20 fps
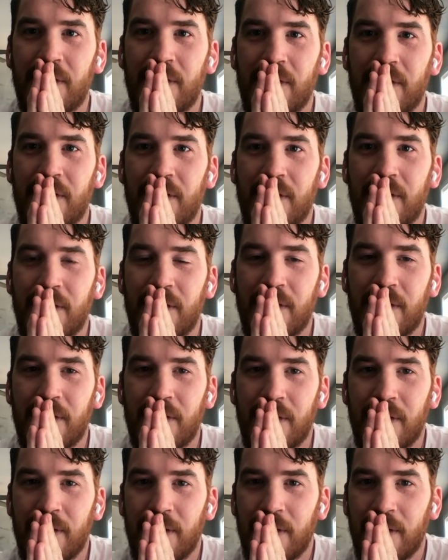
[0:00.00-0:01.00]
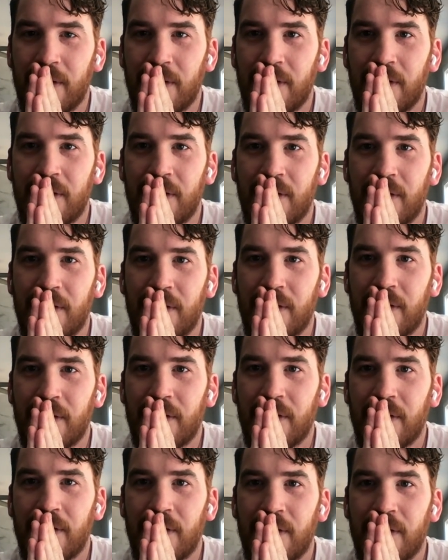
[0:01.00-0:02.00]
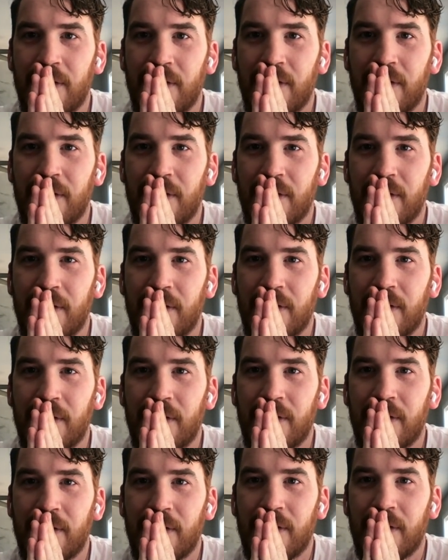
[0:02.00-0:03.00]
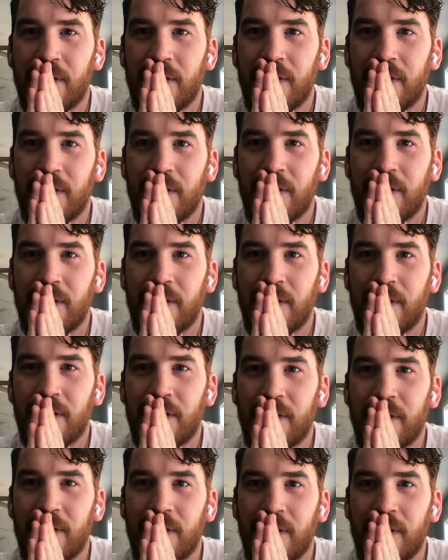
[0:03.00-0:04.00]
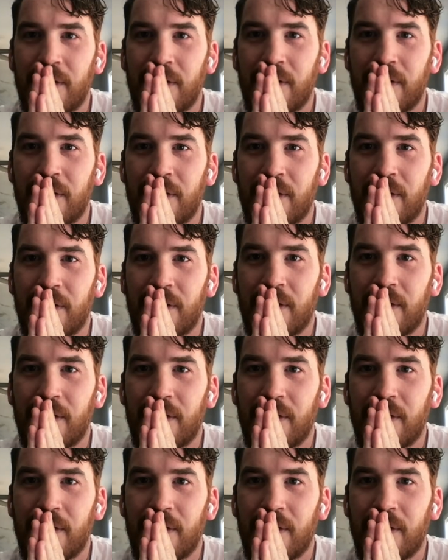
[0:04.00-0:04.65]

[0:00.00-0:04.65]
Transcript: [no speech]